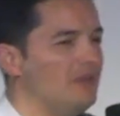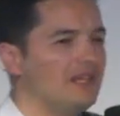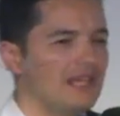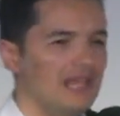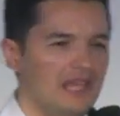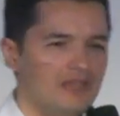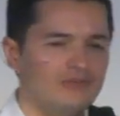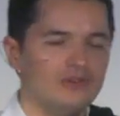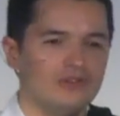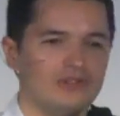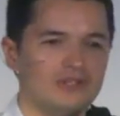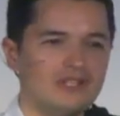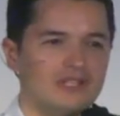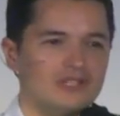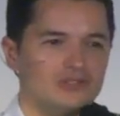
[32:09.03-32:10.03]
they've been
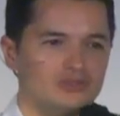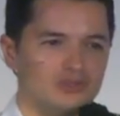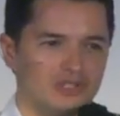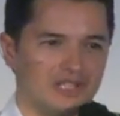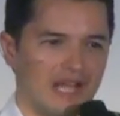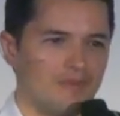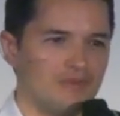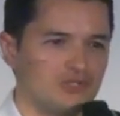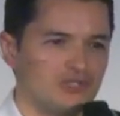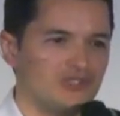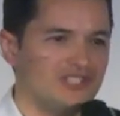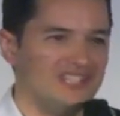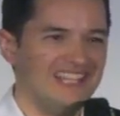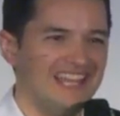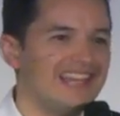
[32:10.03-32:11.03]
able to
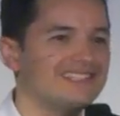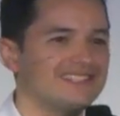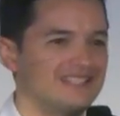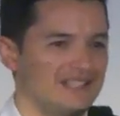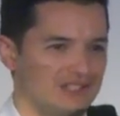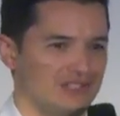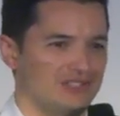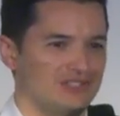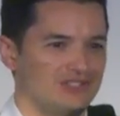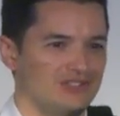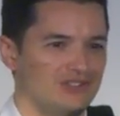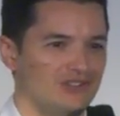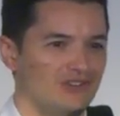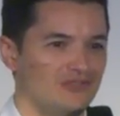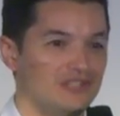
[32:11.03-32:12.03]
capture the
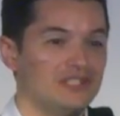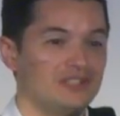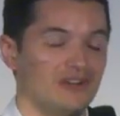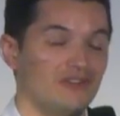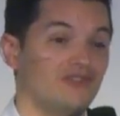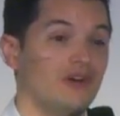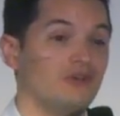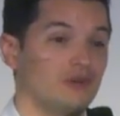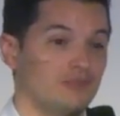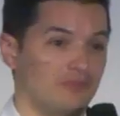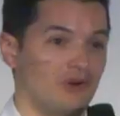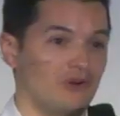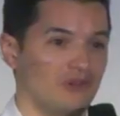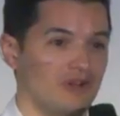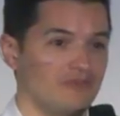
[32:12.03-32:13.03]
essence of, this, of our
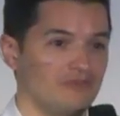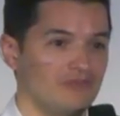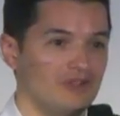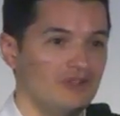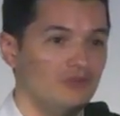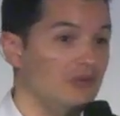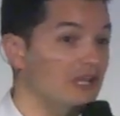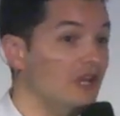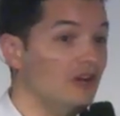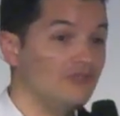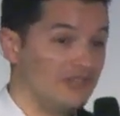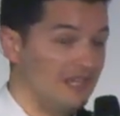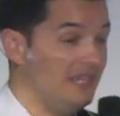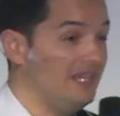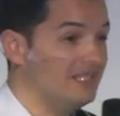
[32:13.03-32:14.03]
program. We
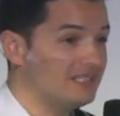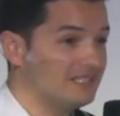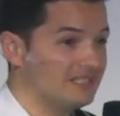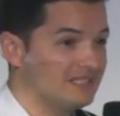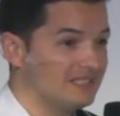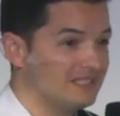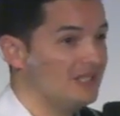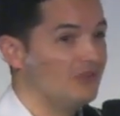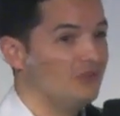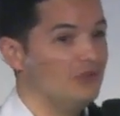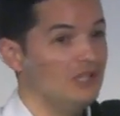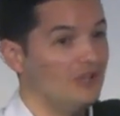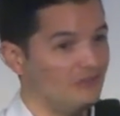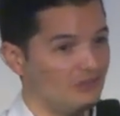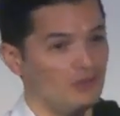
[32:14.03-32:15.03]
love kids,
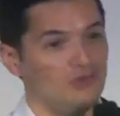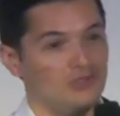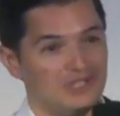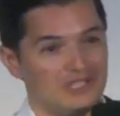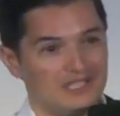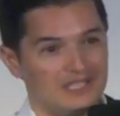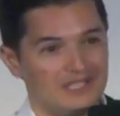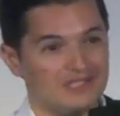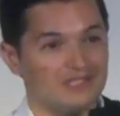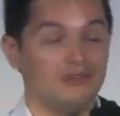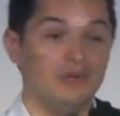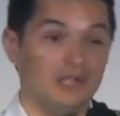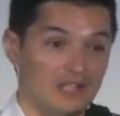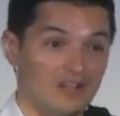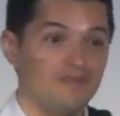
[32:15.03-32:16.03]
we love
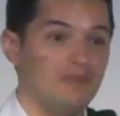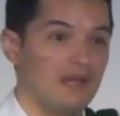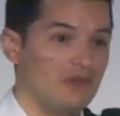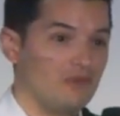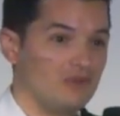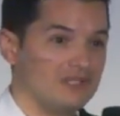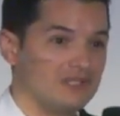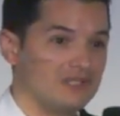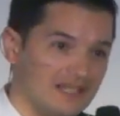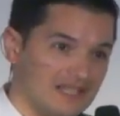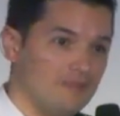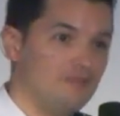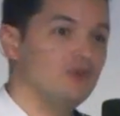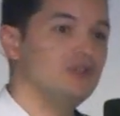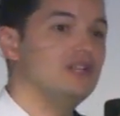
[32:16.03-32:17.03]
communities, we love penguins,
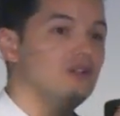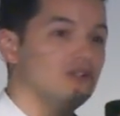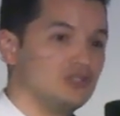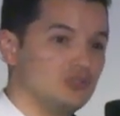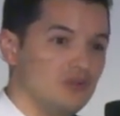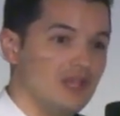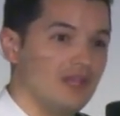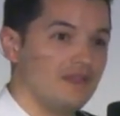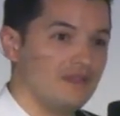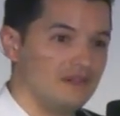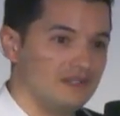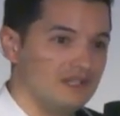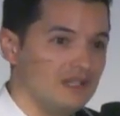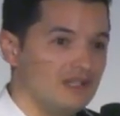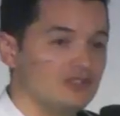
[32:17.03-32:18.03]
and they put it all
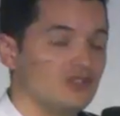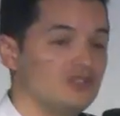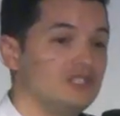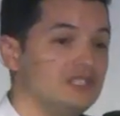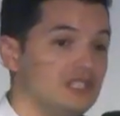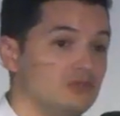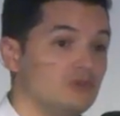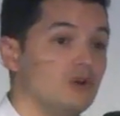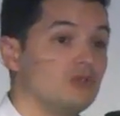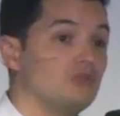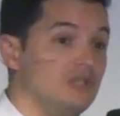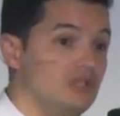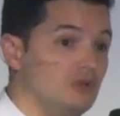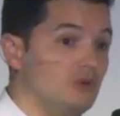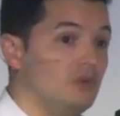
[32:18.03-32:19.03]
together. So this is
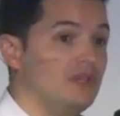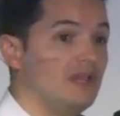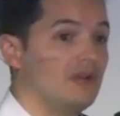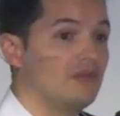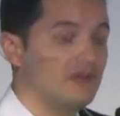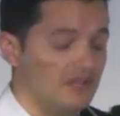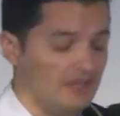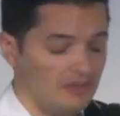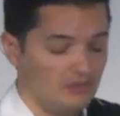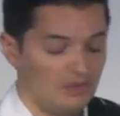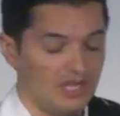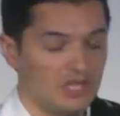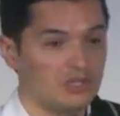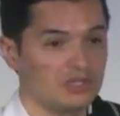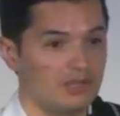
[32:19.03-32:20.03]
what we do with our
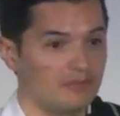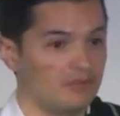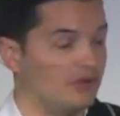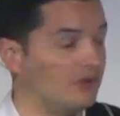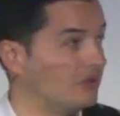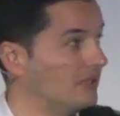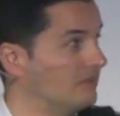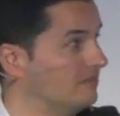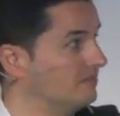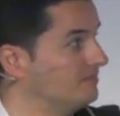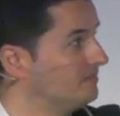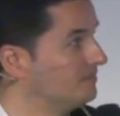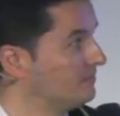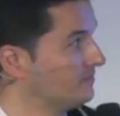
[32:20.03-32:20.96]
educational program.